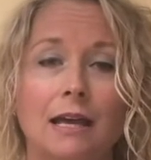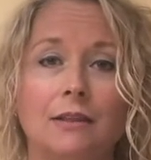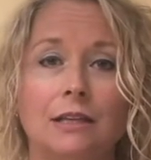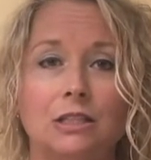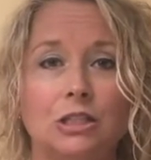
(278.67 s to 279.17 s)

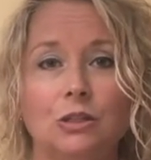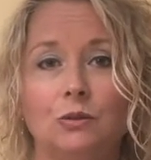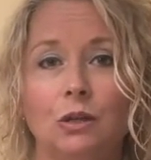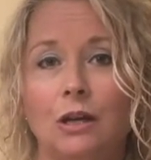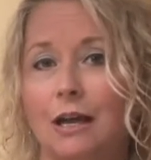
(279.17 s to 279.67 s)
that you
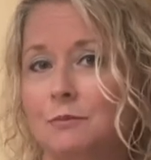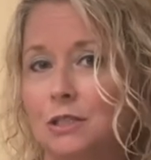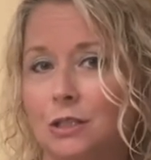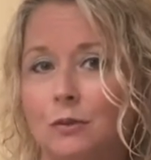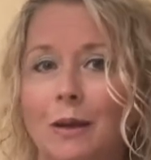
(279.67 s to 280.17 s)
look up
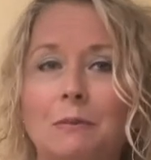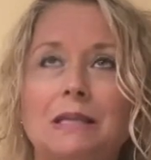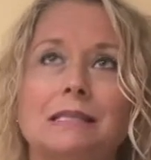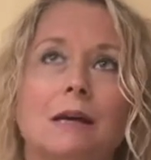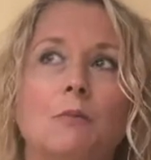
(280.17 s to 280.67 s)
to, maybe
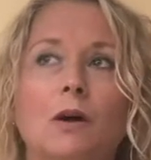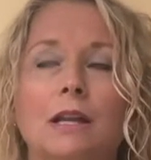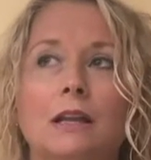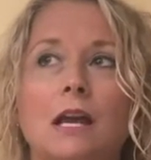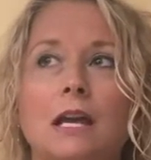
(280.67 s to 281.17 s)

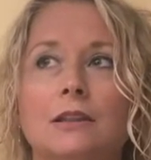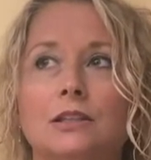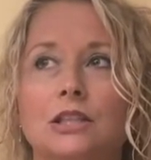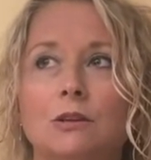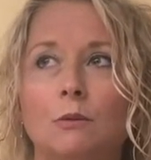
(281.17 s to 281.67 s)
someone
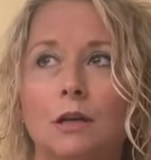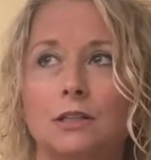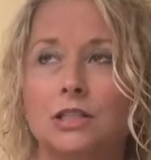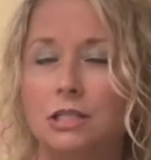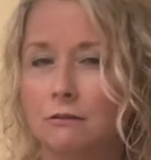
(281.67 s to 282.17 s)
that you want to
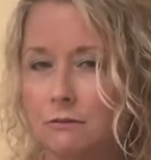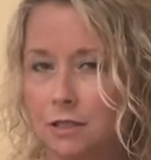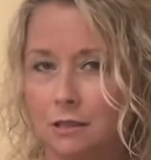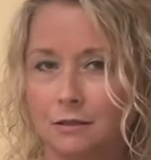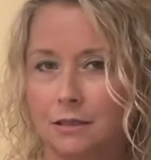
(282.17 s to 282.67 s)

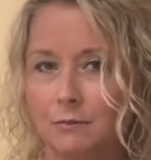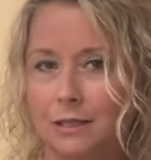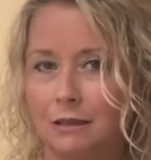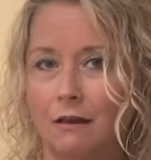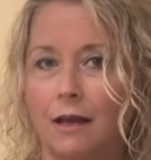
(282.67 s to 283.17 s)
shoot to
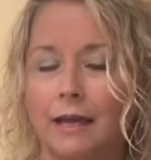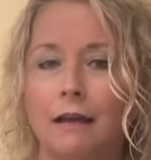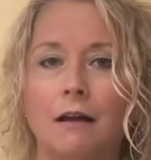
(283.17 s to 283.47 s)
be like.